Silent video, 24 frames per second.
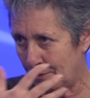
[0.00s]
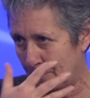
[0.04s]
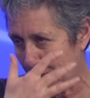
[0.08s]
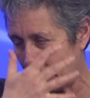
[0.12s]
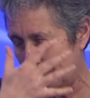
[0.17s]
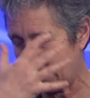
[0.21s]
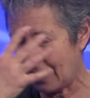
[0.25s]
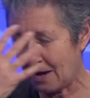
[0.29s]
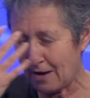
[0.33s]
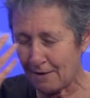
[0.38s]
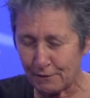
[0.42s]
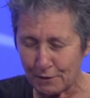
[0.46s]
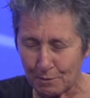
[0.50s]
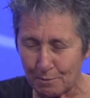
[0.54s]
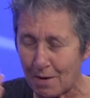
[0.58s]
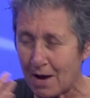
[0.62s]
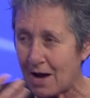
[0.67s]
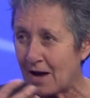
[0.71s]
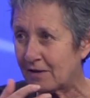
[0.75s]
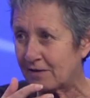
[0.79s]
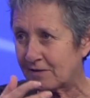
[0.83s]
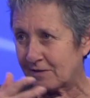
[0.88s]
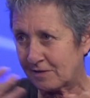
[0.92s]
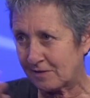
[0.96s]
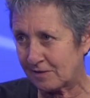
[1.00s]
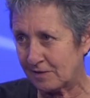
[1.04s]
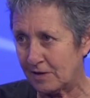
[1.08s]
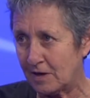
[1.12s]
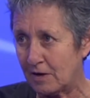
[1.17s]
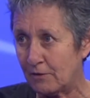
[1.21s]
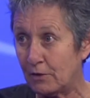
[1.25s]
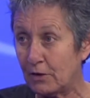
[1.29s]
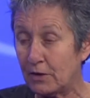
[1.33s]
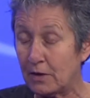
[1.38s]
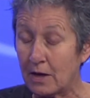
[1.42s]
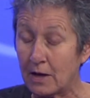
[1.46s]
They have the masks and
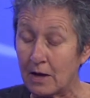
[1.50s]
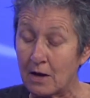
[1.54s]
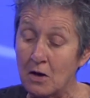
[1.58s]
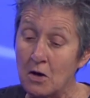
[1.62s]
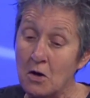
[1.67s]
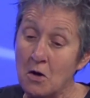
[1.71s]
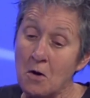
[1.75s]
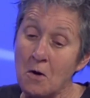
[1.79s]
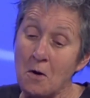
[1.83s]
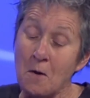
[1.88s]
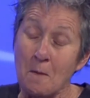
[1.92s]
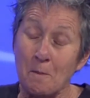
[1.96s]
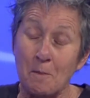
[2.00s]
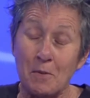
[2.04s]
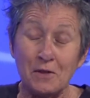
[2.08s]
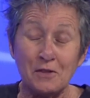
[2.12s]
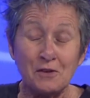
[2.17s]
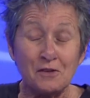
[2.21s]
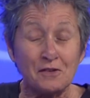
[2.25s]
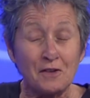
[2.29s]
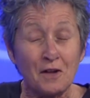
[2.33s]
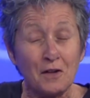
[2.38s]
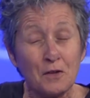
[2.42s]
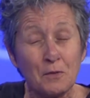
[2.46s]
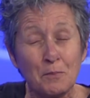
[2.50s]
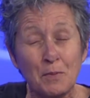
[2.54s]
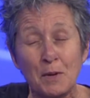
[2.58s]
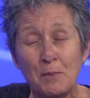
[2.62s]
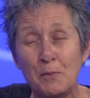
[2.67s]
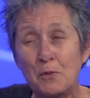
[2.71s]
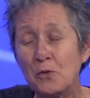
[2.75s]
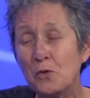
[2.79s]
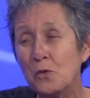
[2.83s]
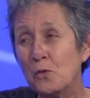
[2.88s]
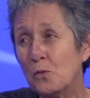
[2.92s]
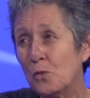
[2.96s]
everything, but there's other
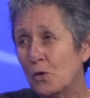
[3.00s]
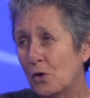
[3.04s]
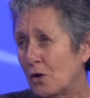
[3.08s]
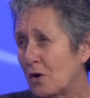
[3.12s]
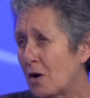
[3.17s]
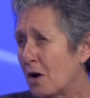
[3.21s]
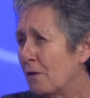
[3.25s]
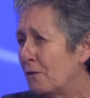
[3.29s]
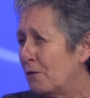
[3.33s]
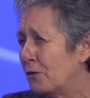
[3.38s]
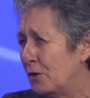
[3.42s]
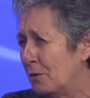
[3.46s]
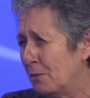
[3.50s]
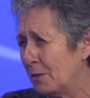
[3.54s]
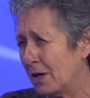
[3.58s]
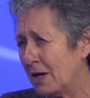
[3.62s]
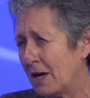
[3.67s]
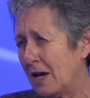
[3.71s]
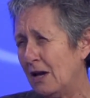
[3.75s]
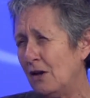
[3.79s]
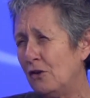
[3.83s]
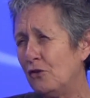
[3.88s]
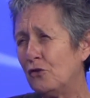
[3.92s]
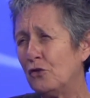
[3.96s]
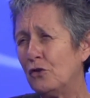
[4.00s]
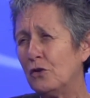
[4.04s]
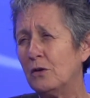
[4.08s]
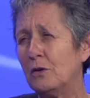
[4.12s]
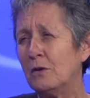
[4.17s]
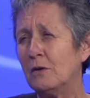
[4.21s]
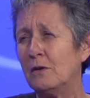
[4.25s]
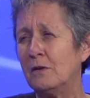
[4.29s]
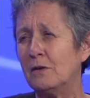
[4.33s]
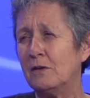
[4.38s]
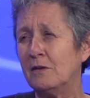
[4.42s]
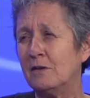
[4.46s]
people who work on
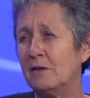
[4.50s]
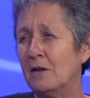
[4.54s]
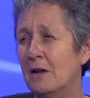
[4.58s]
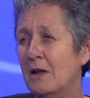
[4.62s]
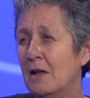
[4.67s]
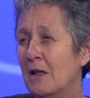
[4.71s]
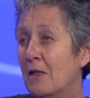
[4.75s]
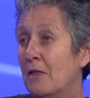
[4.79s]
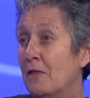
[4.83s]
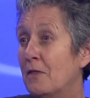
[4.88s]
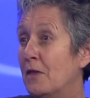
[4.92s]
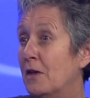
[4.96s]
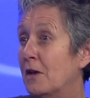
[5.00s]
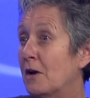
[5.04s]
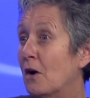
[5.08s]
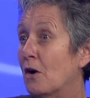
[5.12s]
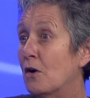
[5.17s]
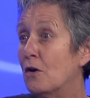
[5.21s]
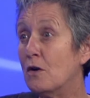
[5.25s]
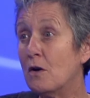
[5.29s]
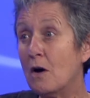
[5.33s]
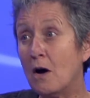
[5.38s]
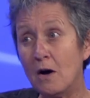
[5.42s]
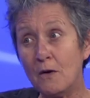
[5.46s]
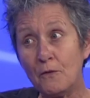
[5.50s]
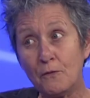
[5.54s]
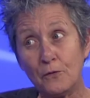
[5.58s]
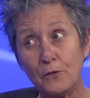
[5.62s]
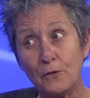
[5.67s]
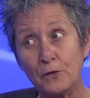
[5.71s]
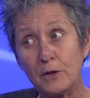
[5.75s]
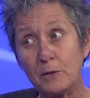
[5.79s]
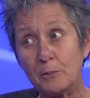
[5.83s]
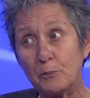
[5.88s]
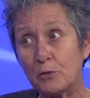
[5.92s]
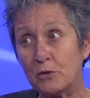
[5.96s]
fumigations that are not
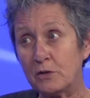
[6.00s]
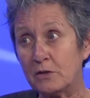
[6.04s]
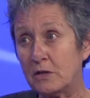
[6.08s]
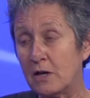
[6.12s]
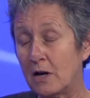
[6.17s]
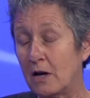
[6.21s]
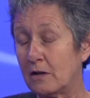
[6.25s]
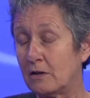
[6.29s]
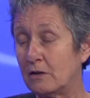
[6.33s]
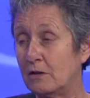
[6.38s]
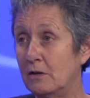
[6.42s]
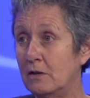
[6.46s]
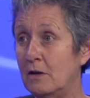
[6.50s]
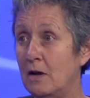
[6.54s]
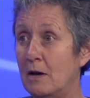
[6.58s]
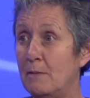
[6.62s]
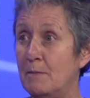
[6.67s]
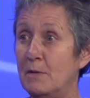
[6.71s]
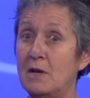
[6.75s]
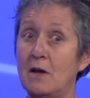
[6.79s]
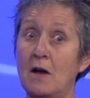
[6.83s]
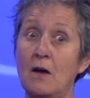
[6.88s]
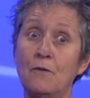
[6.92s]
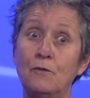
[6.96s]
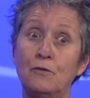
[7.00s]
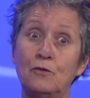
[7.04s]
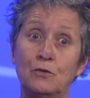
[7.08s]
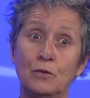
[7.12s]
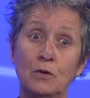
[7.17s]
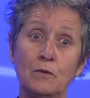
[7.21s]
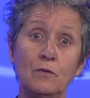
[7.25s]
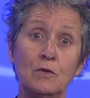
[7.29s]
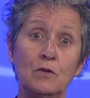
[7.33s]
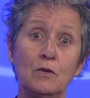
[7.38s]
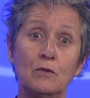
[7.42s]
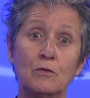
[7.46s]
fully protected. I mean, I've
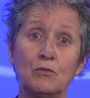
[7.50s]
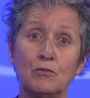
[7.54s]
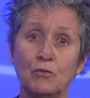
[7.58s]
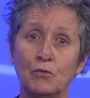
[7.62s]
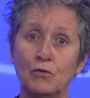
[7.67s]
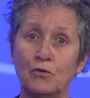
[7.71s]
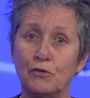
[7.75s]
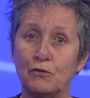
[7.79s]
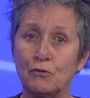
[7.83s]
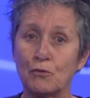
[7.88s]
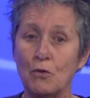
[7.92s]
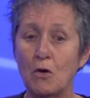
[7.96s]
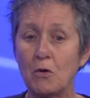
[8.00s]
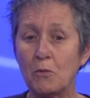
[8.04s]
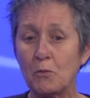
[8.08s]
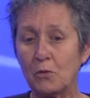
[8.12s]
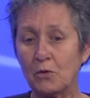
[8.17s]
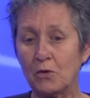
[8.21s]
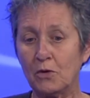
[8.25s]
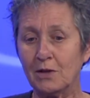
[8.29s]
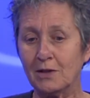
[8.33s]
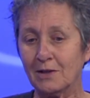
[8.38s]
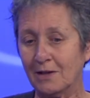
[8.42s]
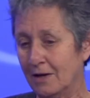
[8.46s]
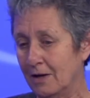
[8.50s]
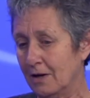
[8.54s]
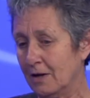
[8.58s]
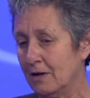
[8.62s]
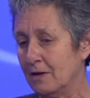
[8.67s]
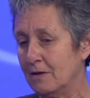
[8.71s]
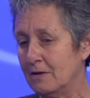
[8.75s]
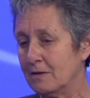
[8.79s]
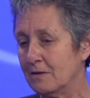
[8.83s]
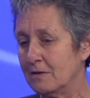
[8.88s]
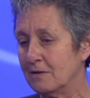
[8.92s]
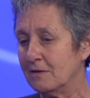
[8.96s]
driven through strawberry
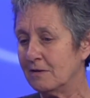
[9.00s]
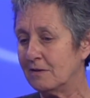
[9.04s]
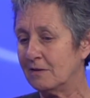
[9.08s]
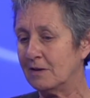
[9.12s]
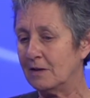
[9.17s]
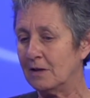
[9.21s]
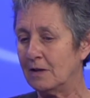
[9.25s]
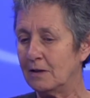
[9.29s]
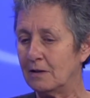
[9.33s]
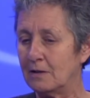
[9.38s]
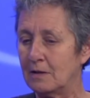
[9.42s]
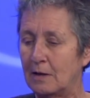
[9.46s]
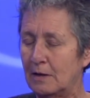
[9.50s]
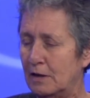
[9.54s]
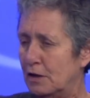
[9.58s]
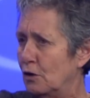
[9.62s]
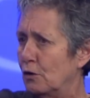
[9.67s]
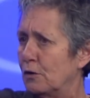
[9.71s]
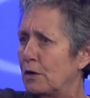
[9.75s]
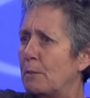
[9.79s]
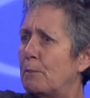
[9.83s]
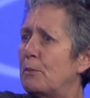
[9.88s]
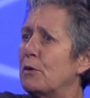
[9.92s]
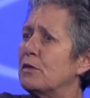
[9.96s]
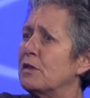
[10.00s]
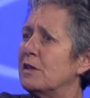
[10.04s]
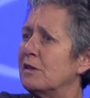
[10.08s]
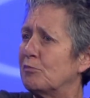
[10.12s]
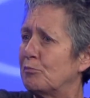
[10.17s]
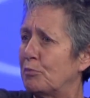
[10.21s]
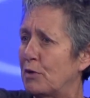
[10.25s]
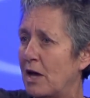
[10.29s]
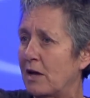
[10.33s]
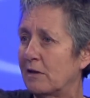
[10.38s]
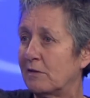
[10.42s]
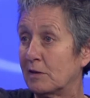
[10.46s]
land and seeing that, they put these
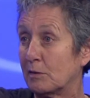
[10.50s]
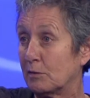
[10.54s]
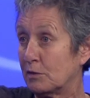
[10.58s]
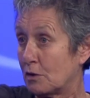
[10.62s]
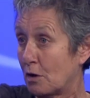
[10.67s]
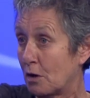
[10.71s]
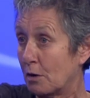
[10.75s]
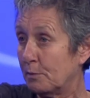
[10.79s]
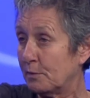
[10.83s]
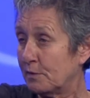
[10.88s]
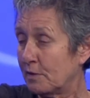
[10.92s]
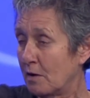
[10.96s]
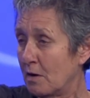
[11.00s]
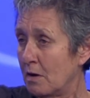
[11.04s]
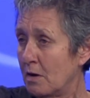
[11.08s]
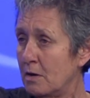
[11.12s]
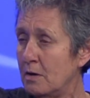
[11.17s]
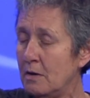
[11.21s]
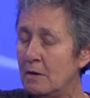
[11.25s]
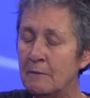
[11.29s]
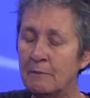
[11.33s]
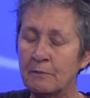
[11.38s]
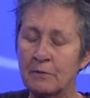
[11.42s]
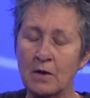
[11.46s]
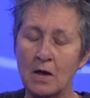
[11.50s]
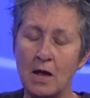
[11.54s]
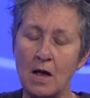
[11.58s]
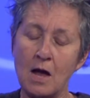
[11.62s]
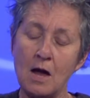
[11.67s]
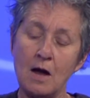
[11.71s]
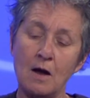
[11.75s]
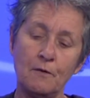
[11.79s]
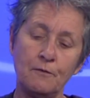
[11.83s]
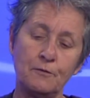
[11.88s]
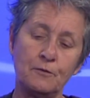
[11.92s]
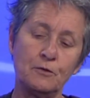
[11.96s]
plastic tarps on
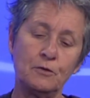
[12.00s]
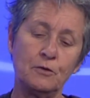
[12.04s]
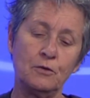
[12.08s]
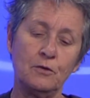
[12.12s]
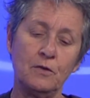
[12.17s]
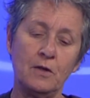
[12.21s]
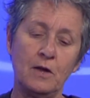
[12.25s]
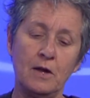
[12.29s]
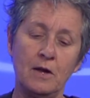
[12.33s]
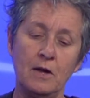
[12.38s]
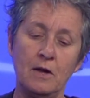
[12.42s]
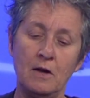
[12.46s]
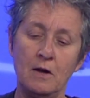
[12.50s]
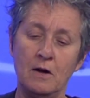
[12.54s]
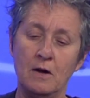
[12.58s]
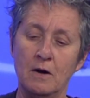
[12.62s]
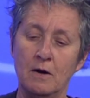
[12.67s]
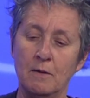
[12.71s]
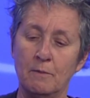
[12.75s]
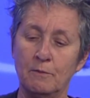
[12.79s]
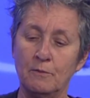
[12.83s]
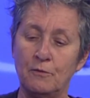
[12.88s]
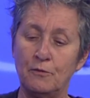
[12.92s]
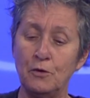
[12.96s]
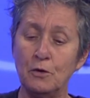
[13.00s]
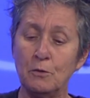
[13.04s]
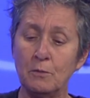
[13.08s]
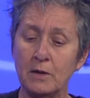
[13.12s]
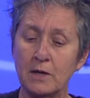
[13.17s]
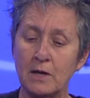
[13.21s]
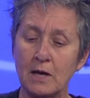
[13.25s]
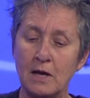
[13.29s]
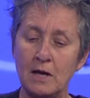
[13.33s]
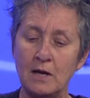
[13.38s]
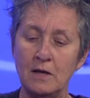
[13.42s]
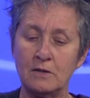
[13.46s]
after they
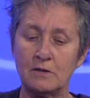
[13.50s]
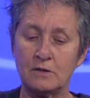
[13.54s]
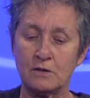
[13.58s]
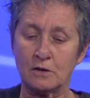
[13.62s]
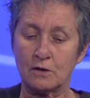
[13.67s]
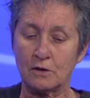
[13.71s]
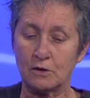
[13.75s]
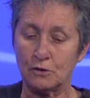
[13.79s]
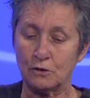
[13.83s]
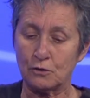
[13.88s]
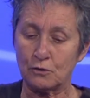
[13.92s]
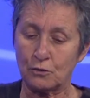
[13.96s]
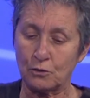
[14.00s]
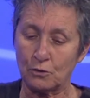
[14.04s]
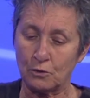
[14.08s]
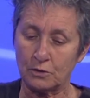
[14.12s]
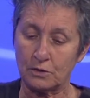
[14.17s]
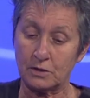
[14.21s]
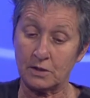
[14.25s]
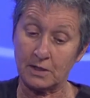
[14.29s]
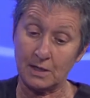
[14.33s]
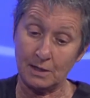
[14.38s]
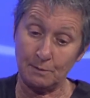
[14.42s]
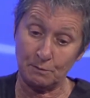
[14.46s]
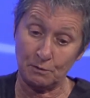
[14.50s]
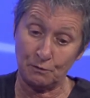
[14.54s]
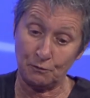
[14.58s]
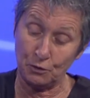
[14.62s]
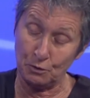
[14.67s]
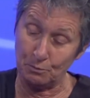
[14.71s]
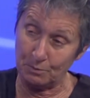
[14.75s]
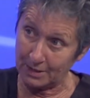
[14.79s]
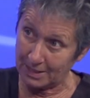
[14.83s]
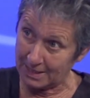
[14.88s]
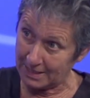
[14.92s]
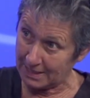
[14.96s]
fumigate to keep the
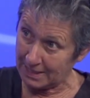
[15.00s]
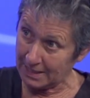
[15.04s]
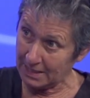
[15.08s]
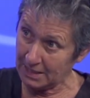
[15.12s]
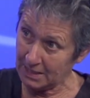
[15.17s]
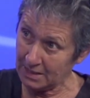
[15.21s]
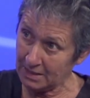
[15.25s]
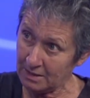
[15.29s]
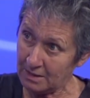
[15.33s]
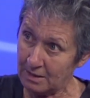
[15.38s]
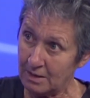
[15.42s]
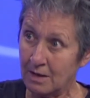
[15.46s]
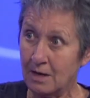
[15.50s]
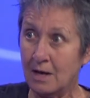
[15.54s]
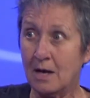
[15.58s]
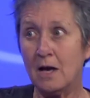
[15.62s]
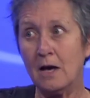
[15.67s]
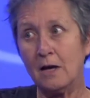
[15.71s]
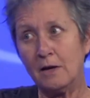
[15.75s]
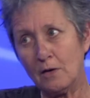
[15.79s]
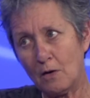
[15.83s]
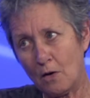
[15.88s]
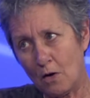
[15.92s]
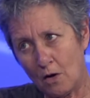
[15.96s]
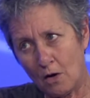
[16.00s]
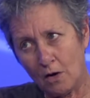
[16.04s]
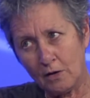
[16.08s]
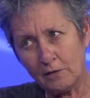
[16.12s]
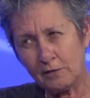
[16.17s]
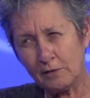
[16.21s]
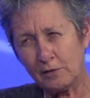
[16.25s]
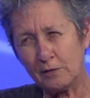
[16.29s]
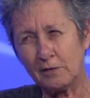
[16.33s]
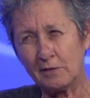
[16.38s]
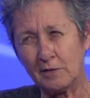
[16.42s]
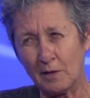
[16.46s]
fumigant in, and
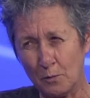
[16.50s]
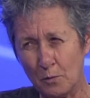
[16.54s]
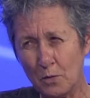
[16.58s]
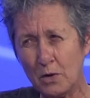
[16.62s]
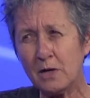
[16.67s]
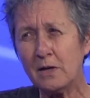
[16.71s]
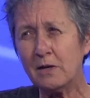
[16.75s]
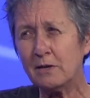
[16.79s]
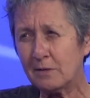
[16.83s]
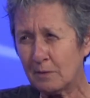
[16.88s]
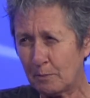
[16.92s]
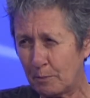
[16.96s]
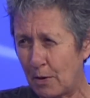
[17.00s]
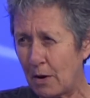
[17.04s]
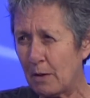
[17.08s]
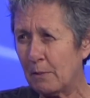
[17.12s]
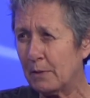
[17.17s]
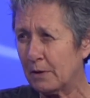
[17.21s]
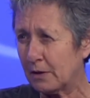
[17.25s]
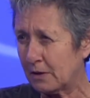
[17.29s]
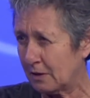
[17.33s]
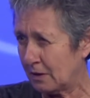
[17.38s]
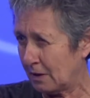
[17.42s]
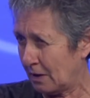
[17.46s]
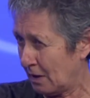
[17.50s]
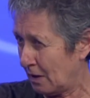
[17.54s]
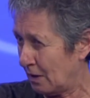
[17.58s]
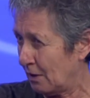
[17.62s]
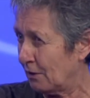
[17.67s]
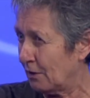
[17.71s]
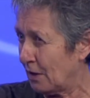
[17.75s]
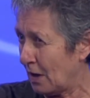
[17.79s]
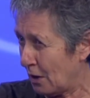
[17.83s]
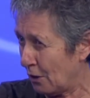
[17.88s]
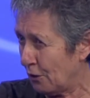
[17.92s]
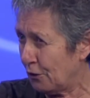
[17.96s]
also somewhat as a public
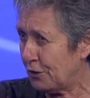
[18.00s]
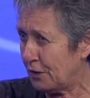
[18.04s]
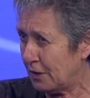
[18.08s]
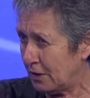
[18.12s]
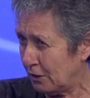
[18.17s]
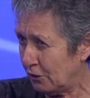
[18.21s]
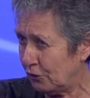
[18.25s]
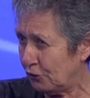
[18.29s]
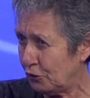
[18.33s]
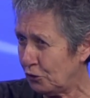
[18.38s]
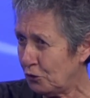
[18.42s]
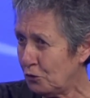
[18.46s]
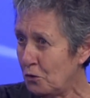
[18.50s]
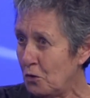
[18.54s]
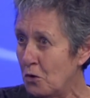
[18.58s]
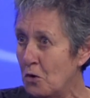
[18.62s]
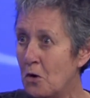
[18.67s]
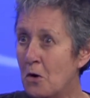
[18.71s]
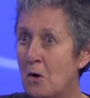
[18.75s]
health issue.